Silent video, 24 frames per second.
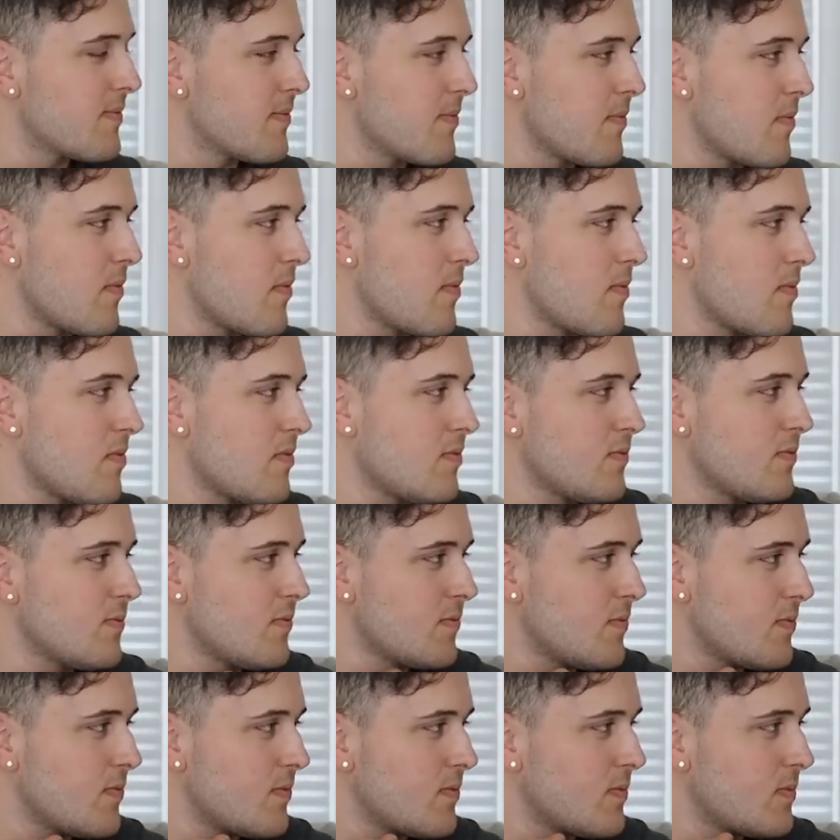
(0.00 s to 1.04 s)

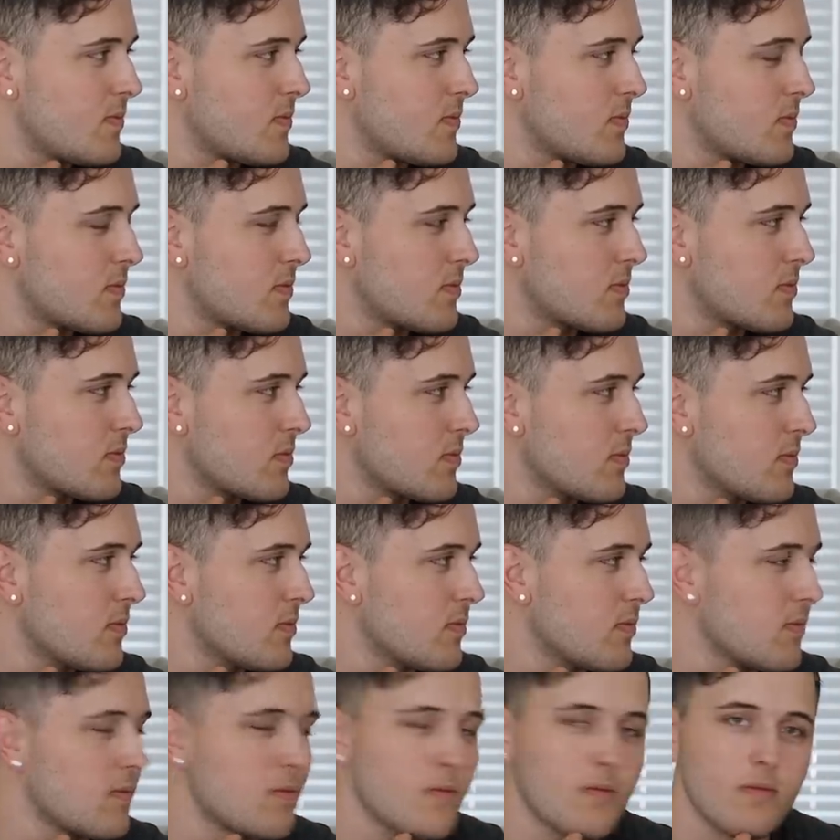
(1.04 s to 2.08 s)

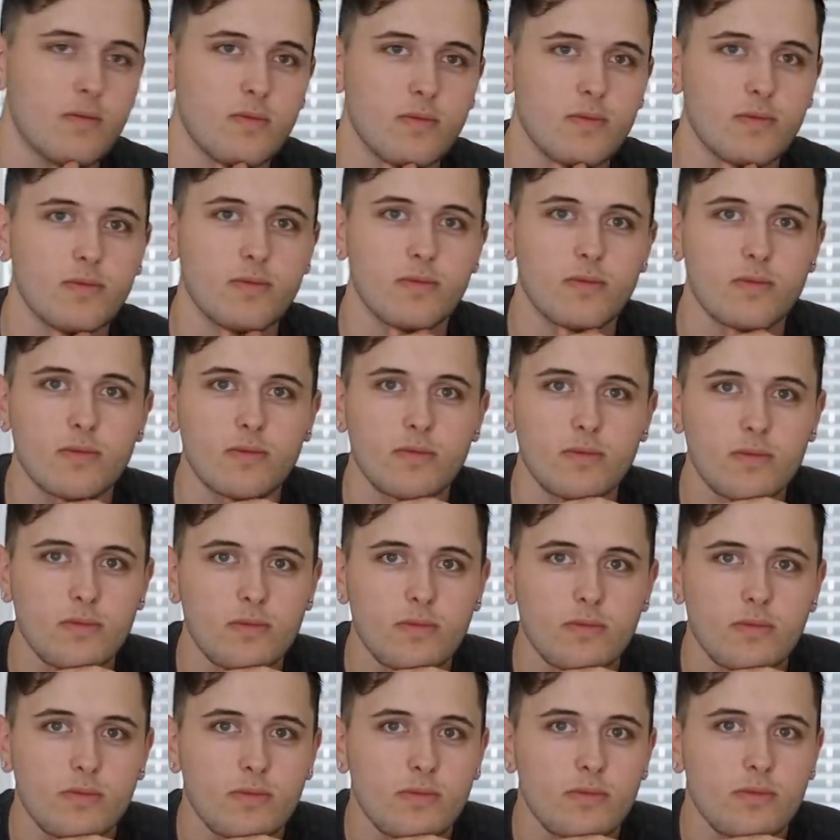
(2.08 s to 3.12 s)

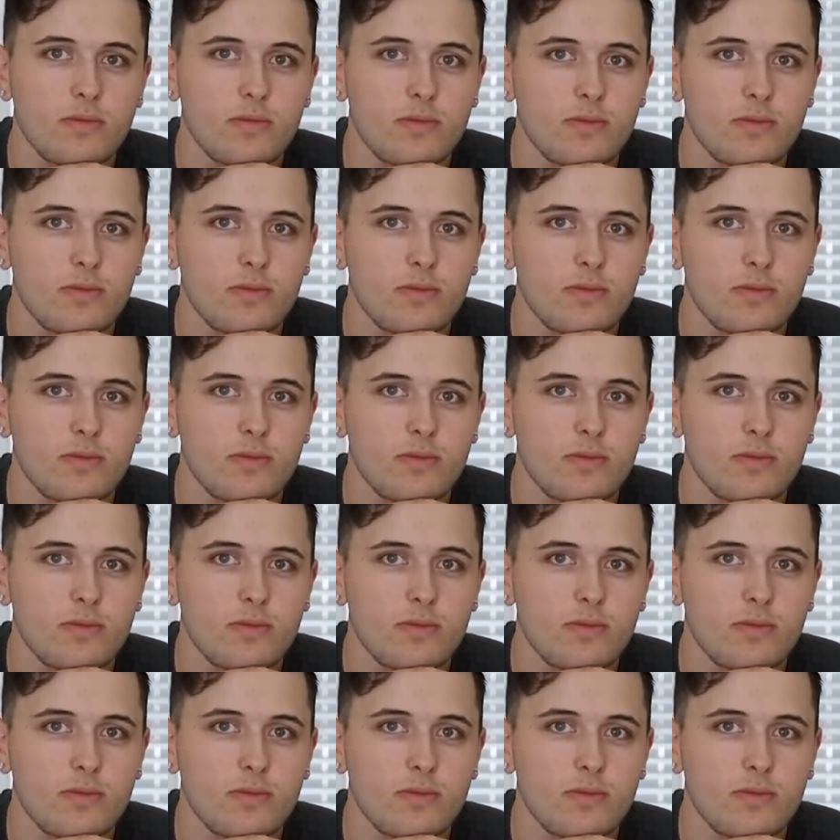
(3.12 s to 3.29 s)
No words are spoken by the person on screen.